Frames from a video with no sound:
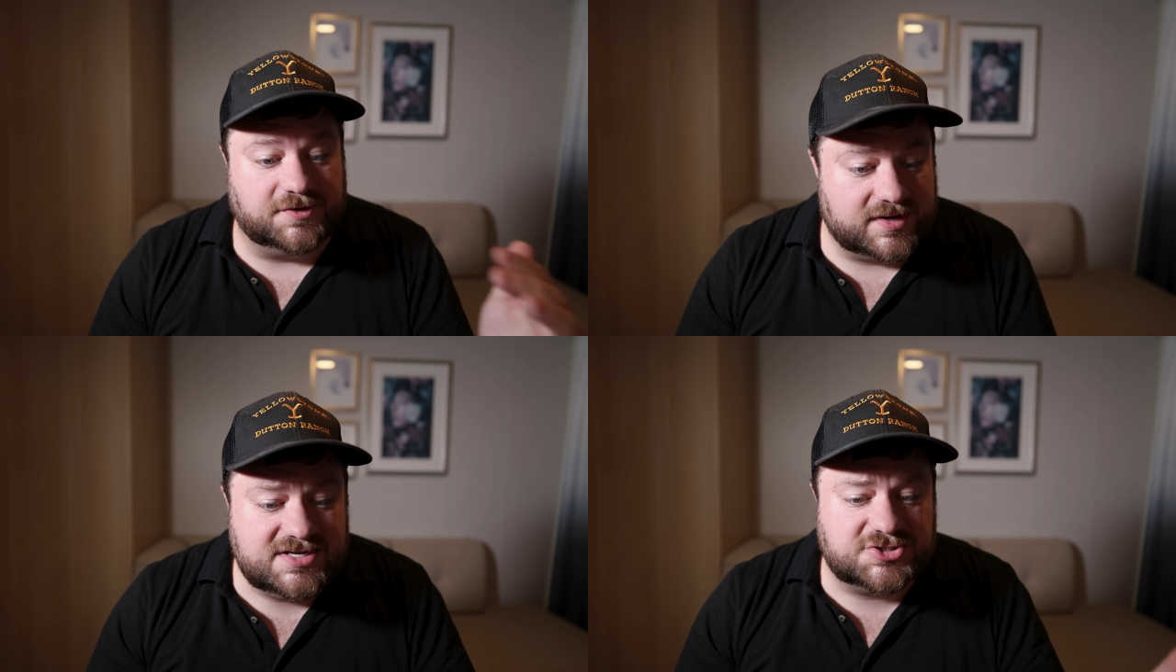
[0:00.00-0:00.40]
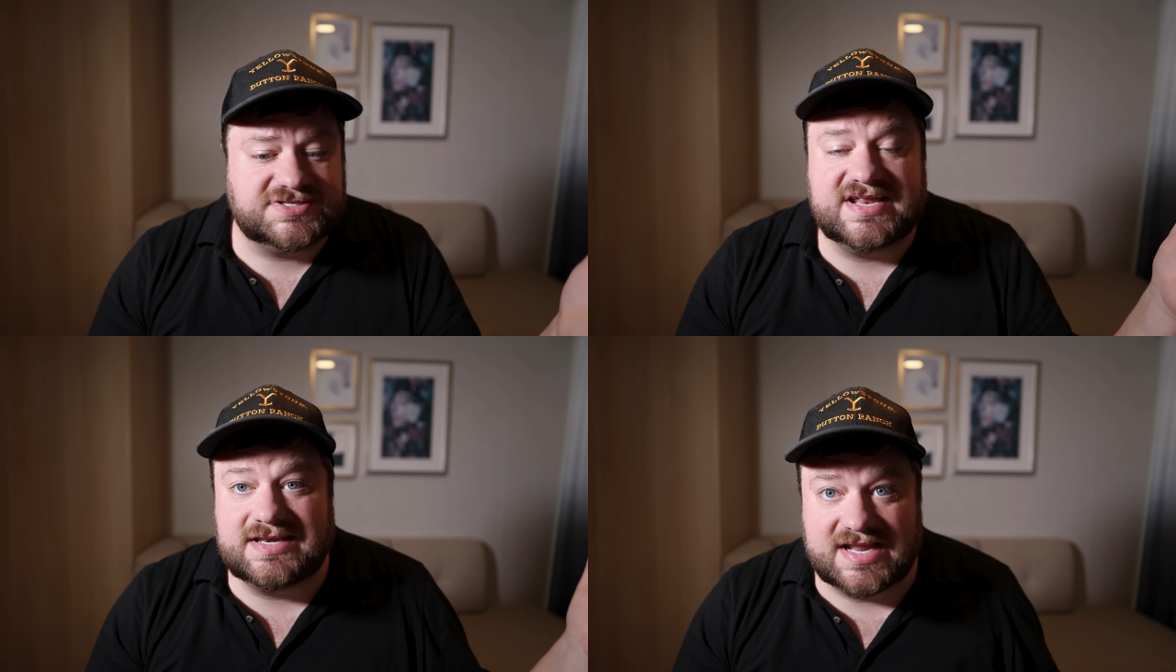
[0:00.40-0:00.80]
if you're
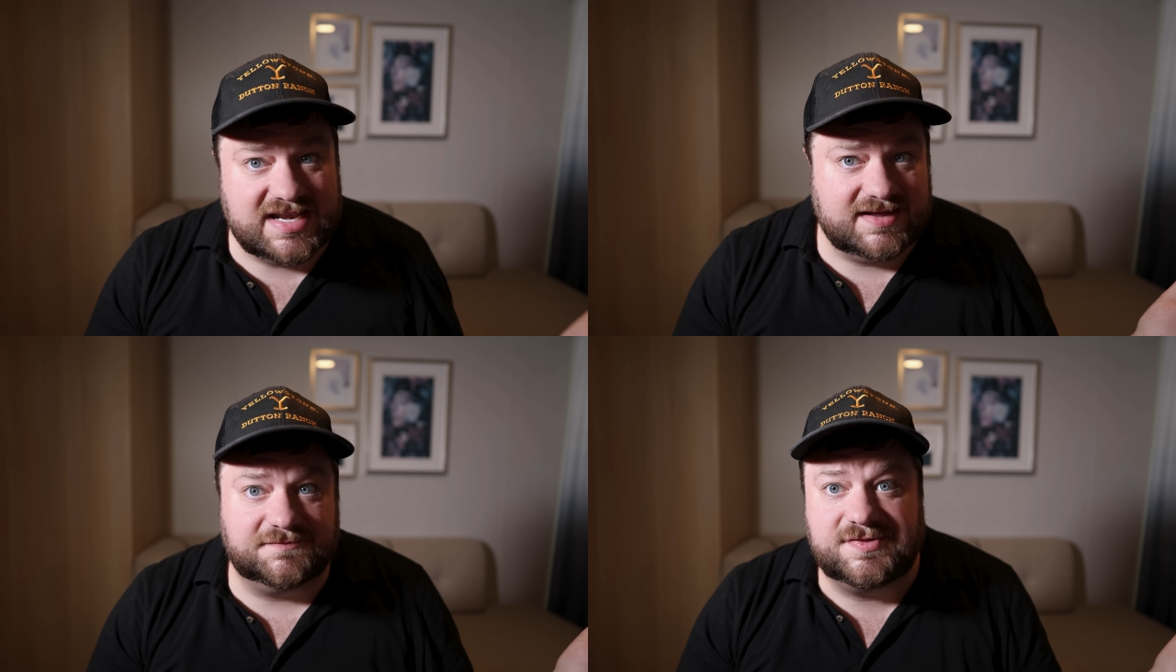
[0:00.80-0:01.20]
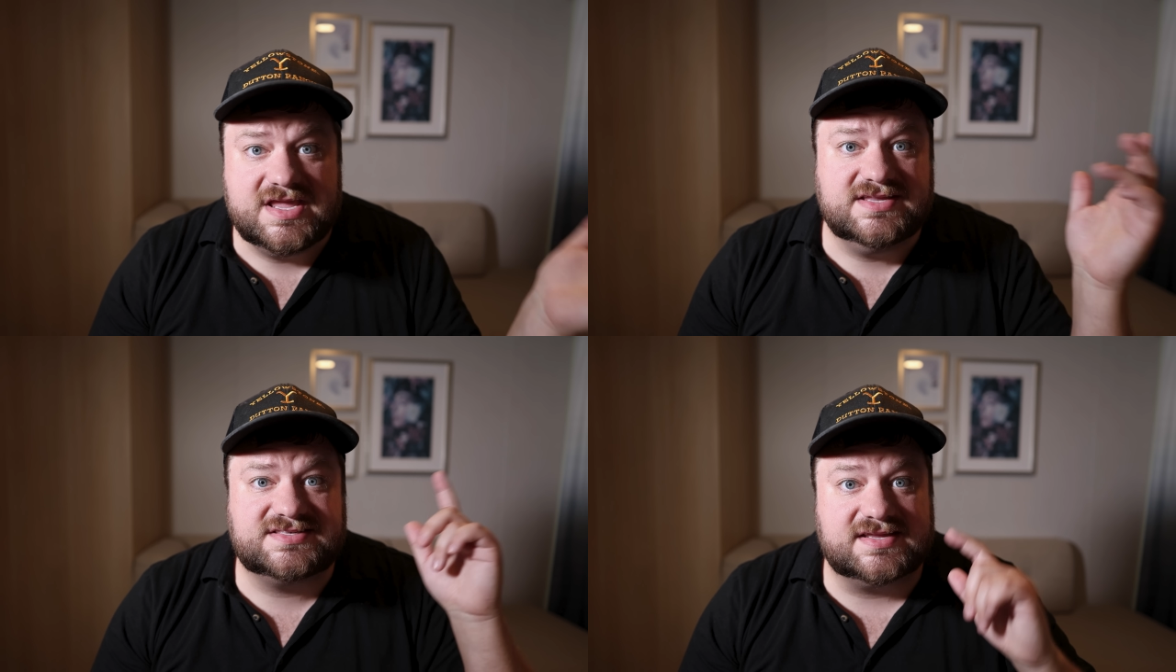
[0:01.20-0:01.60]
interested in any of
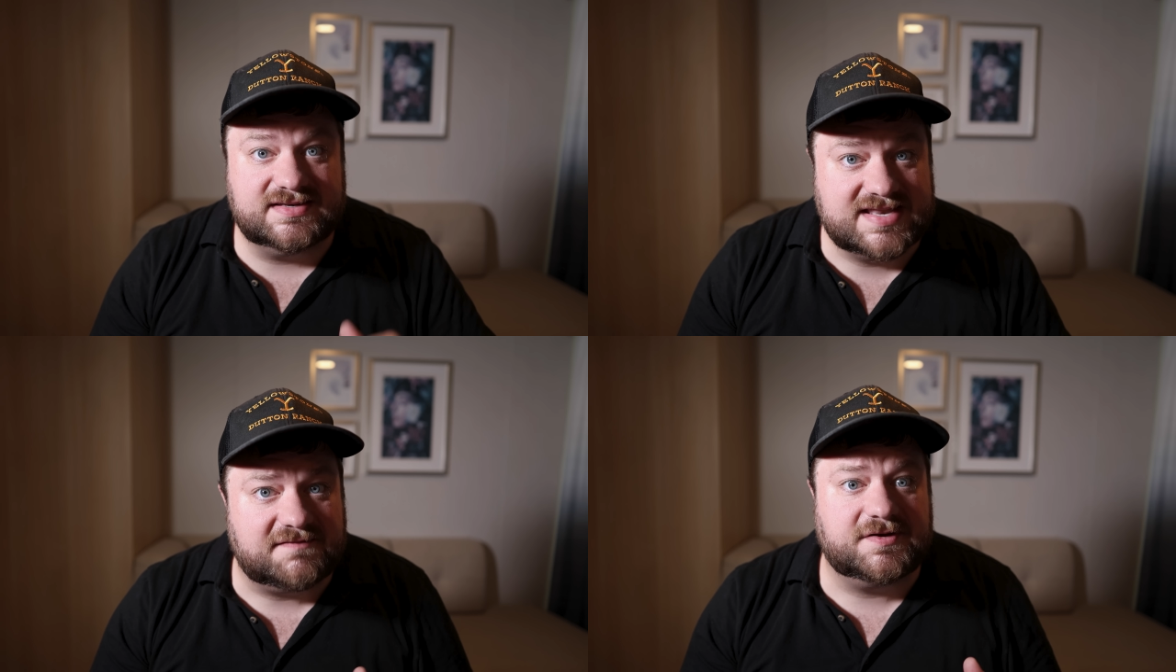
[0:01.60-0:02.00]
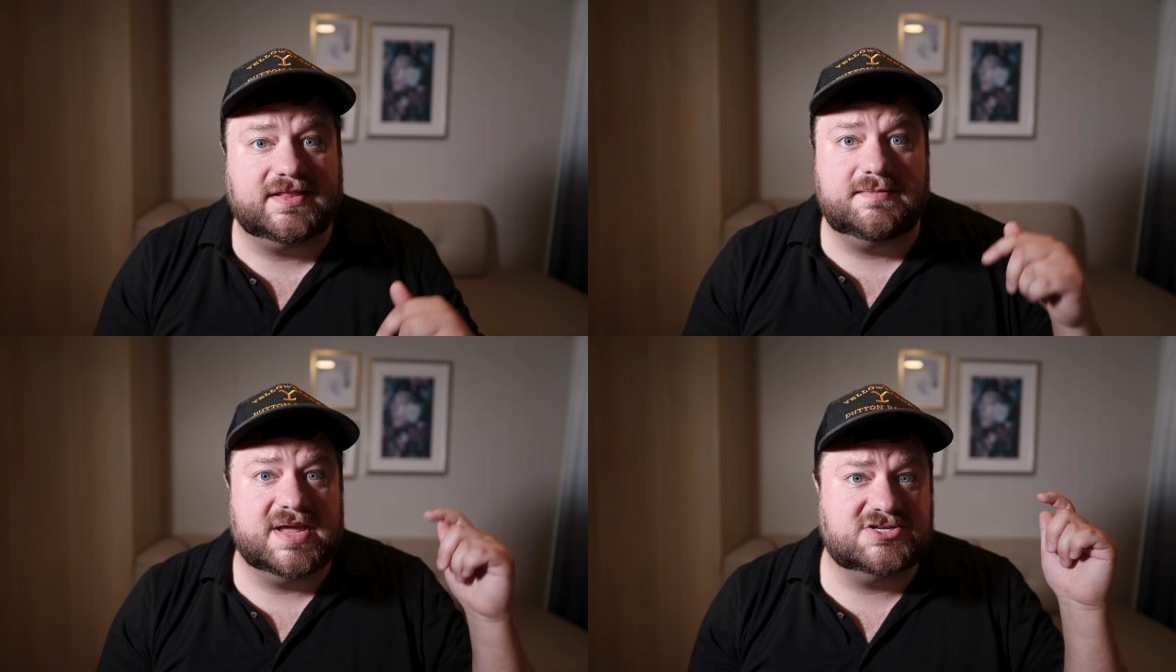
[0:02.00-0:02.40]
these,
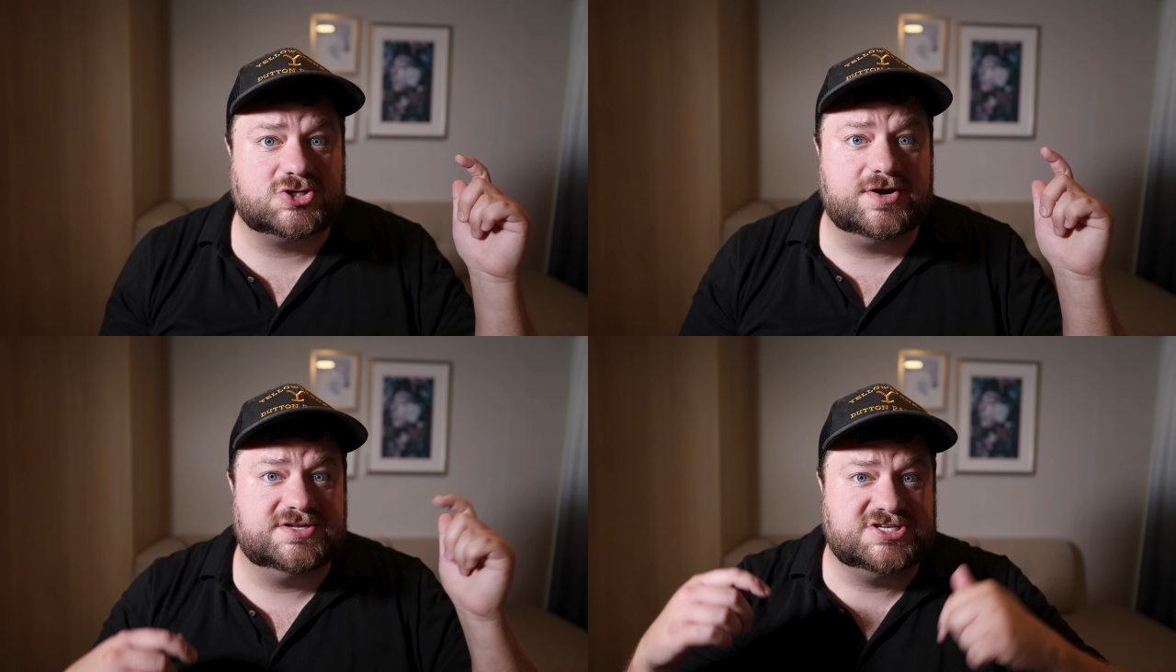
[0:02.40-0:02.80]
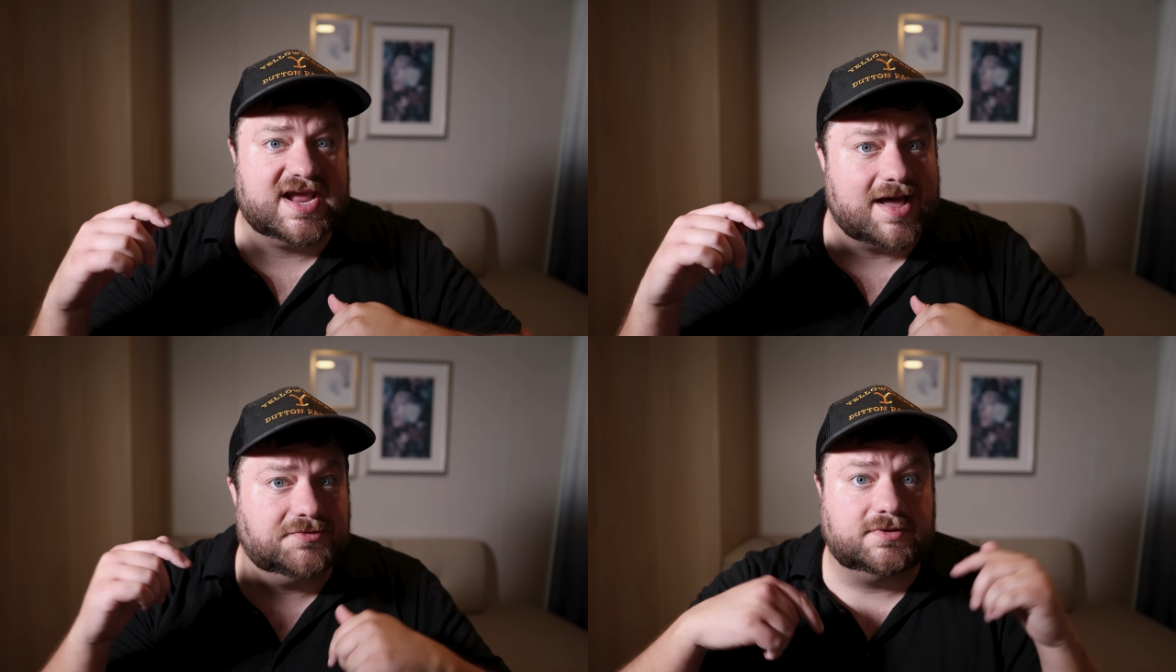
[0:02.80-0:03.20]
definitely make sure to
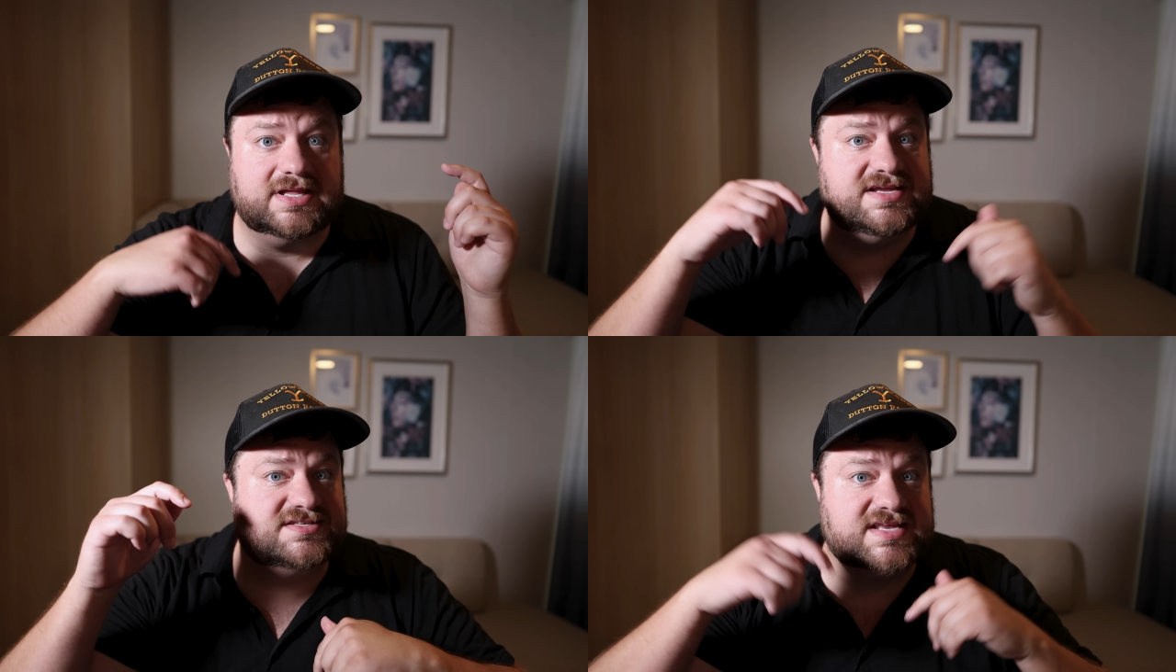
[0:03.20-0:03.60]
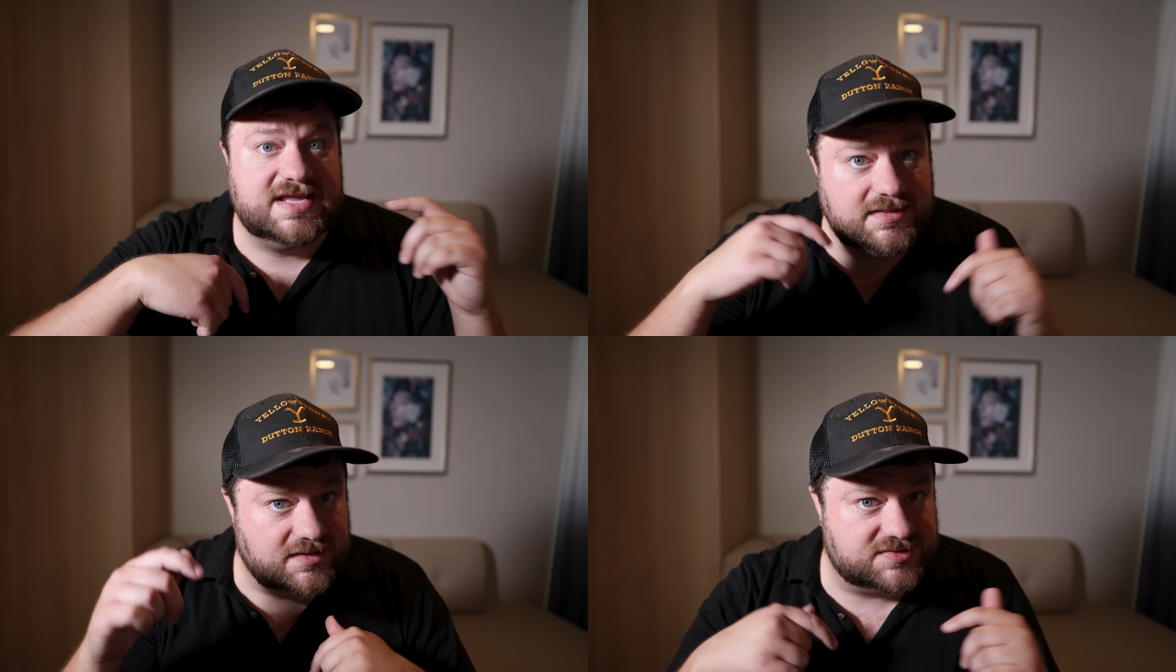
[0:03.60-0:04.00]
check out the links
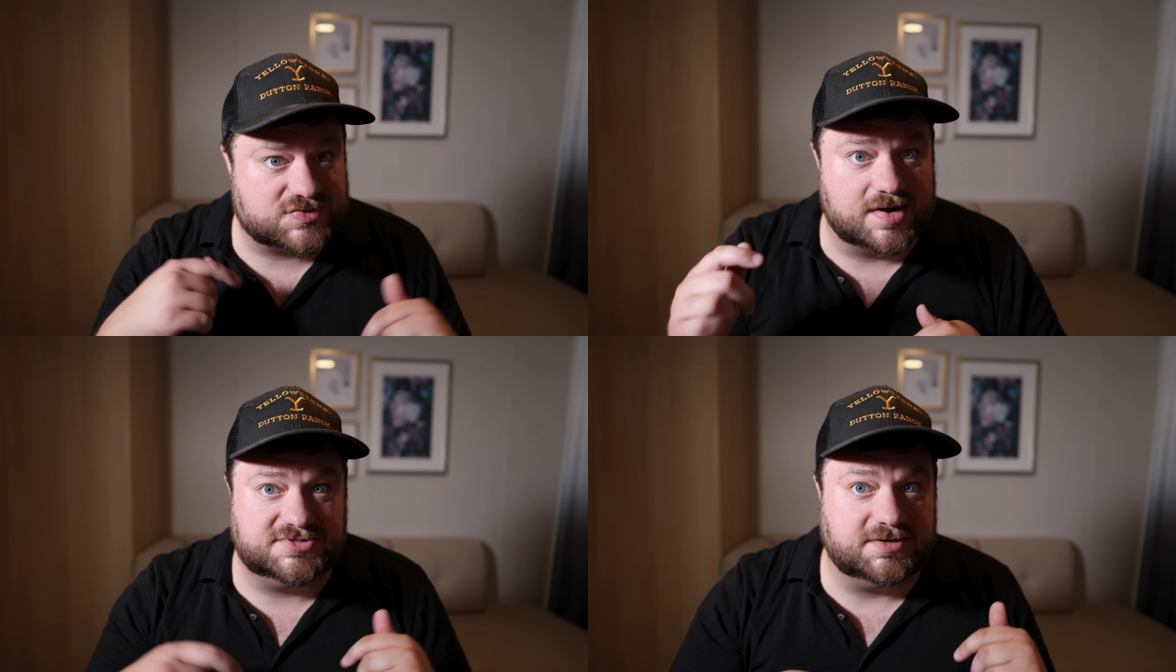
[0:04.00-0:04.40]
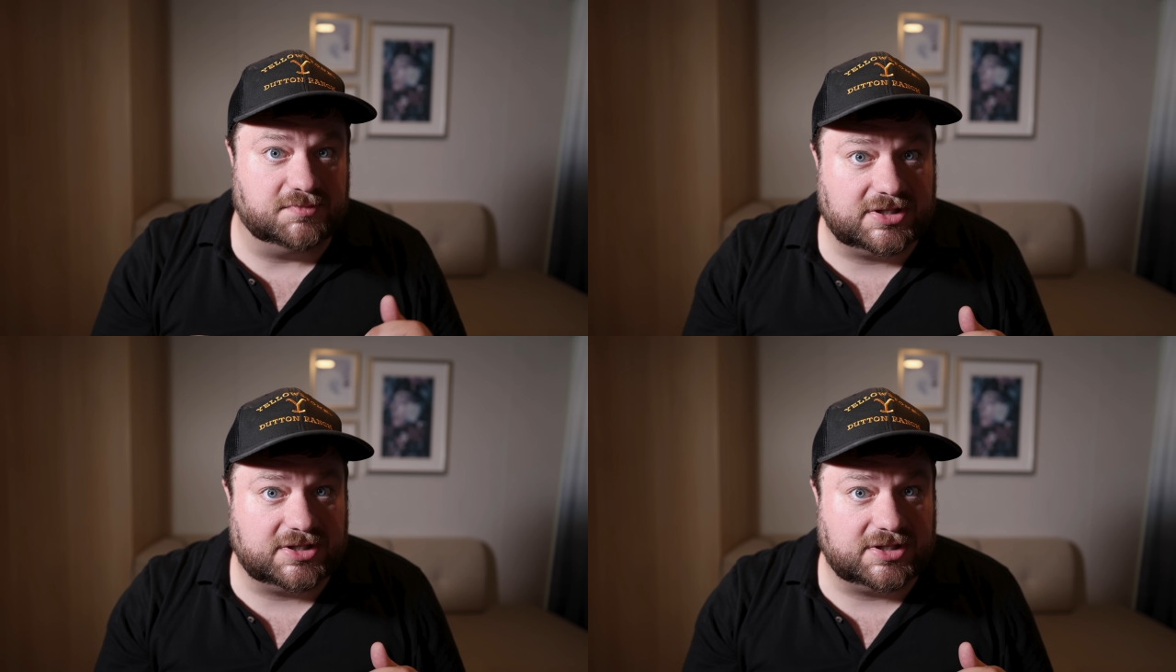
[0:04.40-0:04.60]
in the description